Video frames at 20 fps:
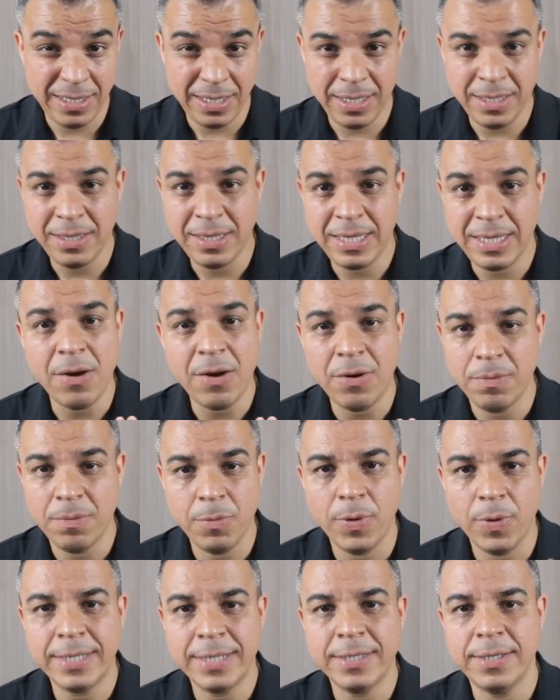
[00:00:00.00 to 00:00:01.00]
and terrible
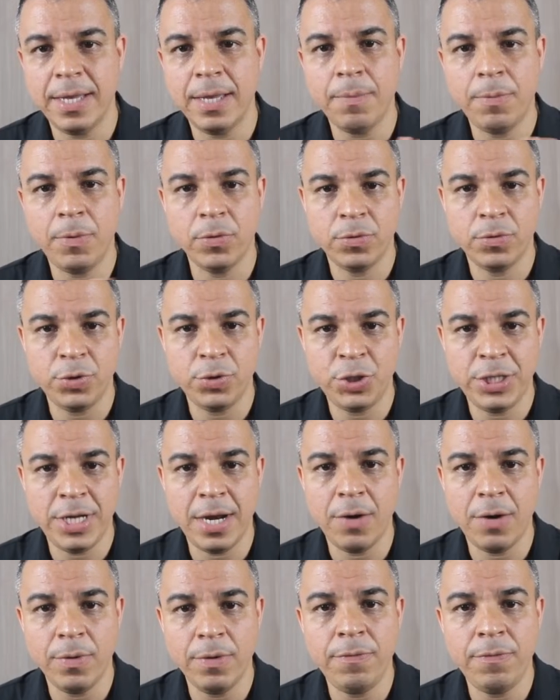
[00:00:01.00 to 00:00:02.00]
example to share
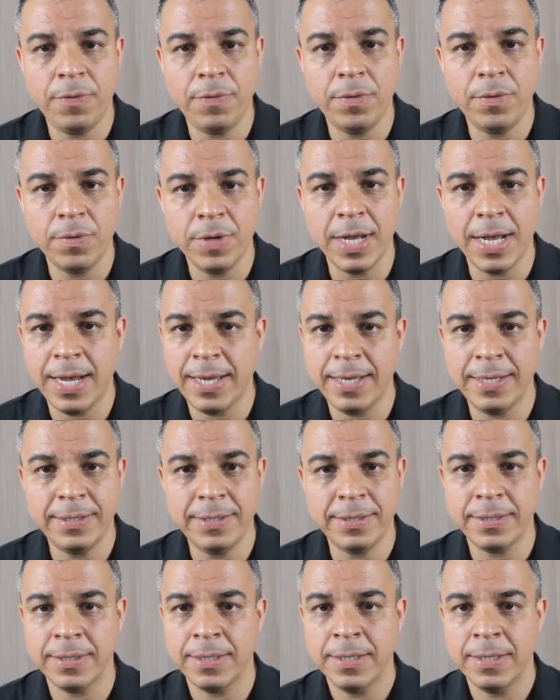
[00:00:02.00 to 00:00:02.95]
with you guys.